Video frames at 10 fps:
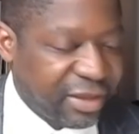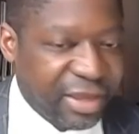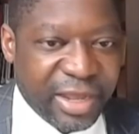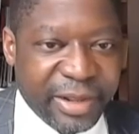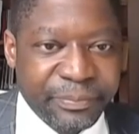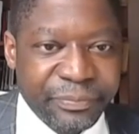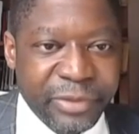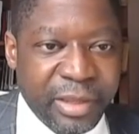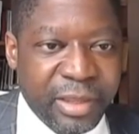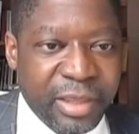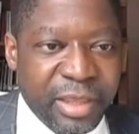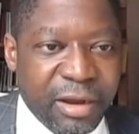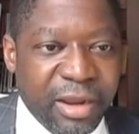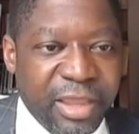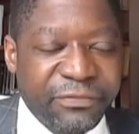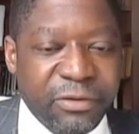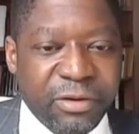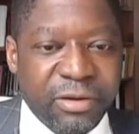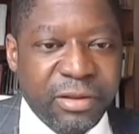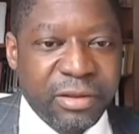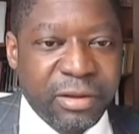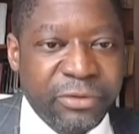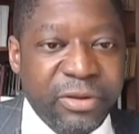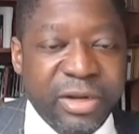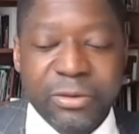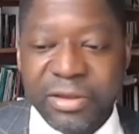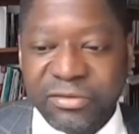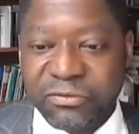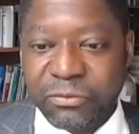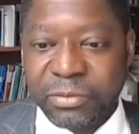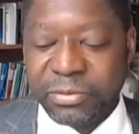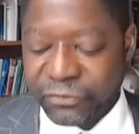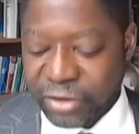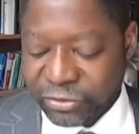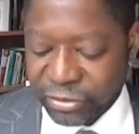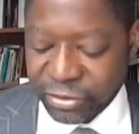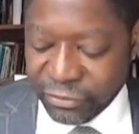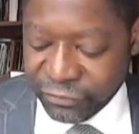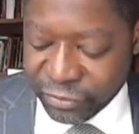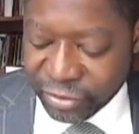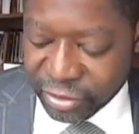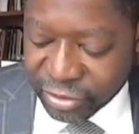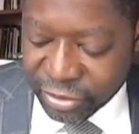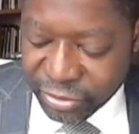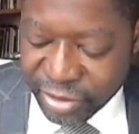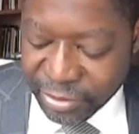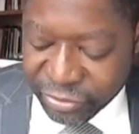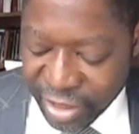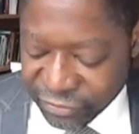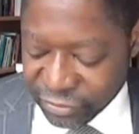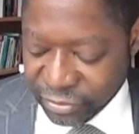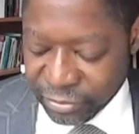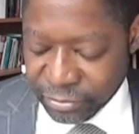Are there any questions for me before I turn it over to Co-Director Kausler?